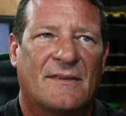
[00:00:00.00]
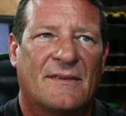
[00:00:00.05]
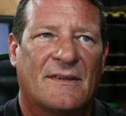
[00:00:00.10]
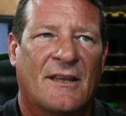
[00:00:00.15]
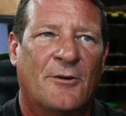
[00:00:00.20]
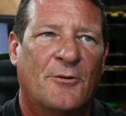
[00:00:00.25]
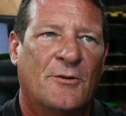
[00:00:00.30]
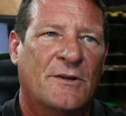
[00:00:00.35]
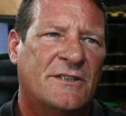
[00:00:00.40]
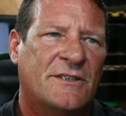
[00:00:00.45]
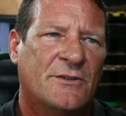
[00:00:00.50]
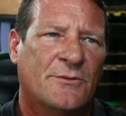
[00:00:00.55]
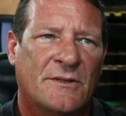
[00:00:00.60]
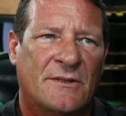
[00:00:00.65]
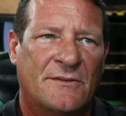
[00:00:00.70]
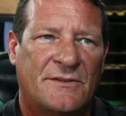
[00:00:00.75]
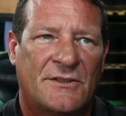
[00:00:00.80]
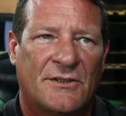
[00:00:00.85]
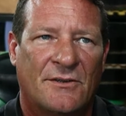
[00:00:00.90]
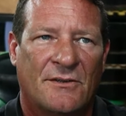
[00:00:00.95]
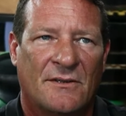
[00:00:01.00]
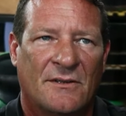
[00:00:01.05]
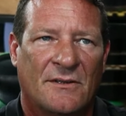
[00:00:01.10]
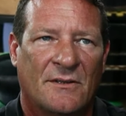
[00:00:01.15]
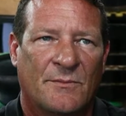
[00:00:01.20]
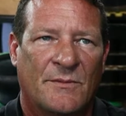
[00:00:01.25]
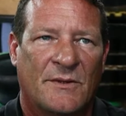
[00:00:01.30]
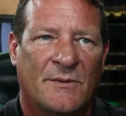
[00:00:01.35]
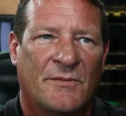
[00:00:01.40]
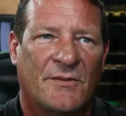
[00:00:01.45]
I wish I would have shown a little
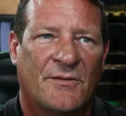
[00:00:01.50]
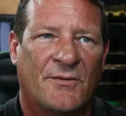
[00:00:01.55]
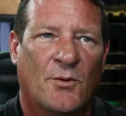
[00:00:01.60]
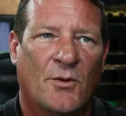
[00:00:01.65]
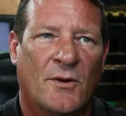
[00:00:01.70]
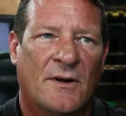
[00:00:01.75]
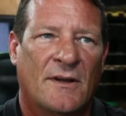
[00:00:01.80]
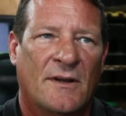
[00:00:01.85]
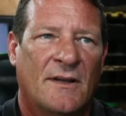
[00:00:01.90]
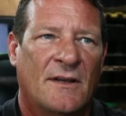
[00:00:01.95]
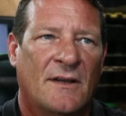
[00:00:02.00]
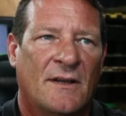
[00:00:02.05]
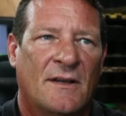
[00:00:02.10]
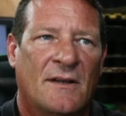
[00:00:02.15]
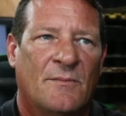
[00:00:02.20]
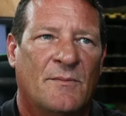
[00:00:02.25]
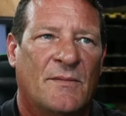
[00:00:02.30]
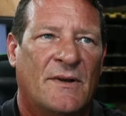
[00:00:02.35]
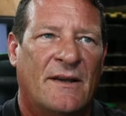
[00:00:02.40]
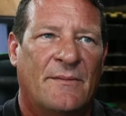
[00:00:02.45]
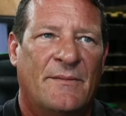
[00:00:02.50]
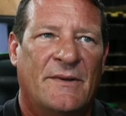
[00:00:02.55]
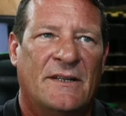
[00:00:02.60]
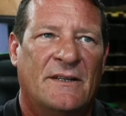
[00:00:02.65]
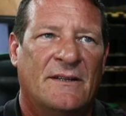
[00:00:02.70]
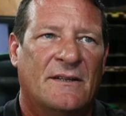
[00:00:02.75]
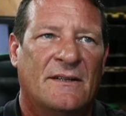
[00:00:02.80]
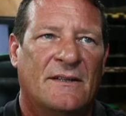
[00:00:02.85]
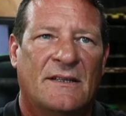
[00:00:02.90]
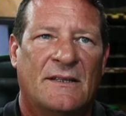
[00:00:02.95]
bit before, but I
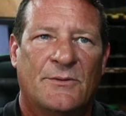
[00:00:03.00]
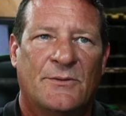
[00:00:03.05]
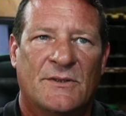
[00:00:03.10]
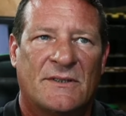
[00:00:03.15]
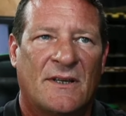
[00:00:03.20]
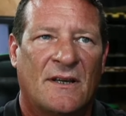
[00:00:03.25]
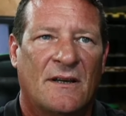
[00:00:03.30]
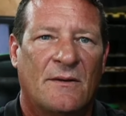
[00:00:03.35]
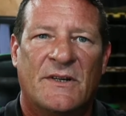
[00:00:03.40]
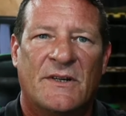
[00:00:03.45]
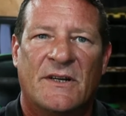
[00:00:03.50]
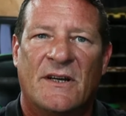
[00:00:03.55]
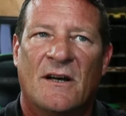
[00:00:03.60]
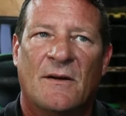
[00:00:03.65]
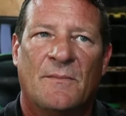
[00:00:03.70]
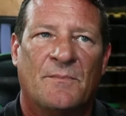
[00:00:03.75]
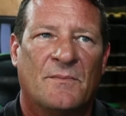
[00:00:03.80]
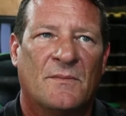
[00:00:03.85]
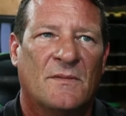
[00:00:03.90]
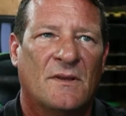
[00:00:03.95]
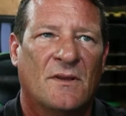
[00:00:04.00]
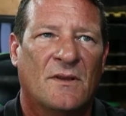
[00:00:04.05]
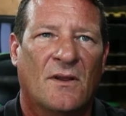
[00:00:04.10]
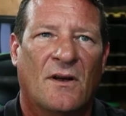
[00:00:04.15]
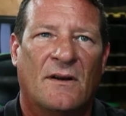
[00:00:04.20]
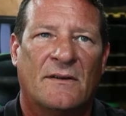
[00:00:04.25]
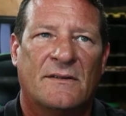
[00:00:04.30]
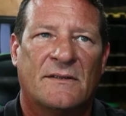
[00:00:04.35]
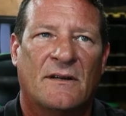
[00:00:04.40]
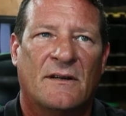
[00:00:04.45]
mean, he was coming up,
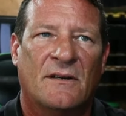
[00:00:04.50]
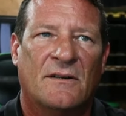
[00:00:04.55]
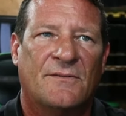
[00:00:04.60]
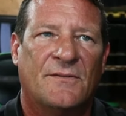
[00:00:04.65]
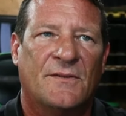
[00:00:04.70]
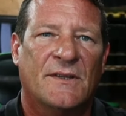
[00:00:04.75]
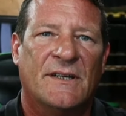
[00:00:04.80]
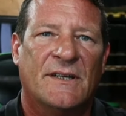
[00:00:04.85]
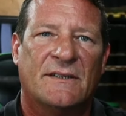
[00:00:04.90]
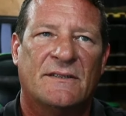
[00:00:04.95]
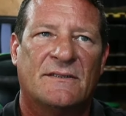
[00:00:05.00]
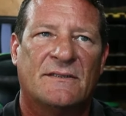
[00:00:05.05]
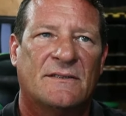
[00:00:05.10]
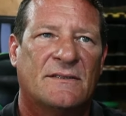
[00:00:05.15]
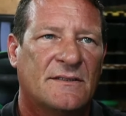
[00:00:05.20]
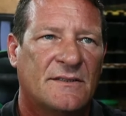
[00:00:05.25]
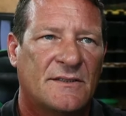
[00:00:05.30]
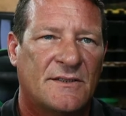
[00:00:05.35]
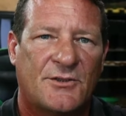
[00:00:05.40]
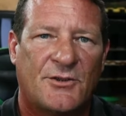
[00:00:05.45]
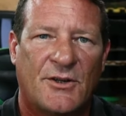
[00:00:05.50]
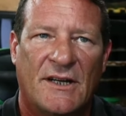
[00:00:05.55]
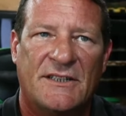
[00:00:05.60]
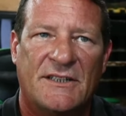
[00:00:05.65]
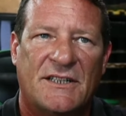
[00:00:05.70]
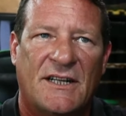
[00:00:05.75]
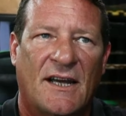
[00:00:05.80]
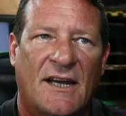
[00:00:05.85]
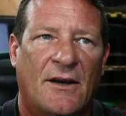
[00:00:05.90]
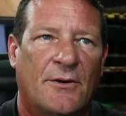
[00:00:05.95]
long tongue flicks,
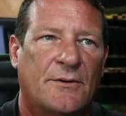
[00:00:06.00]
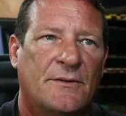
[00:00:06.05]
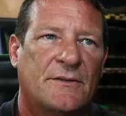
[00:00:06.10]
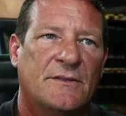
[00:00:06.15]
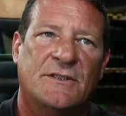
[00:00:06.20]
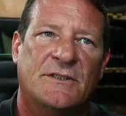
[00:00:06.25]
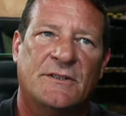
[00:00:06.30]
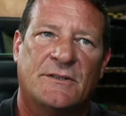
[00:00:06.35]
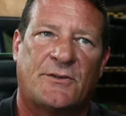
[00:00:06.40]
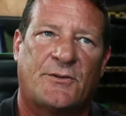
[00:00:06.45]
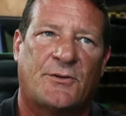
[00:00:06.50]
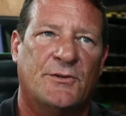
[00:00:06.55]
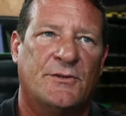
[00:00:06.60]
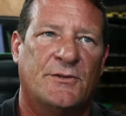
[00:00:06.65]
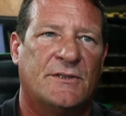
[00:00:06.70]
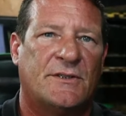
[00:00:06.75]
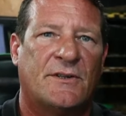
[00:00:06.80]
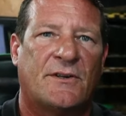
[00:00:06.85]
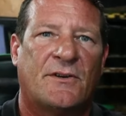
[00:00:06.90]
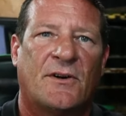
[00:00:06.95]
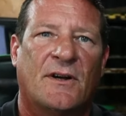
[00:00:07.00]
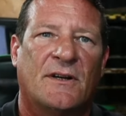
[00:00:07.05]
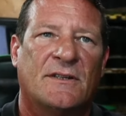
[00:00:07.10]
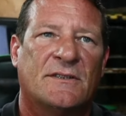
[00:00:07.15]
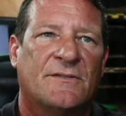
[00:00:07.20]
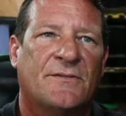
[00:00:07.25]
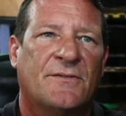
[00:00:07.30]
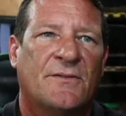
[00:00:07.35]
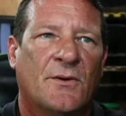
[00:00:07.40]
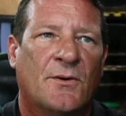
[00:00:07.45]
stretched out, just cruising across
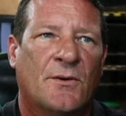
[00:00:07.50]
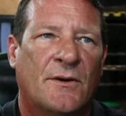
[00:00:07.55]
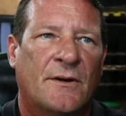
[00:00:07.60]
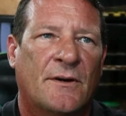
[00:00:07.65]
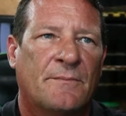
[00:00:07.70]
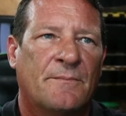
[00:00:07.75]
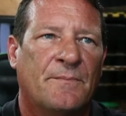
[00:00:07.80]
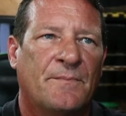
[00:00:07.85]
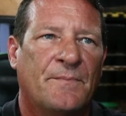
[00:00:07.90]
the floor.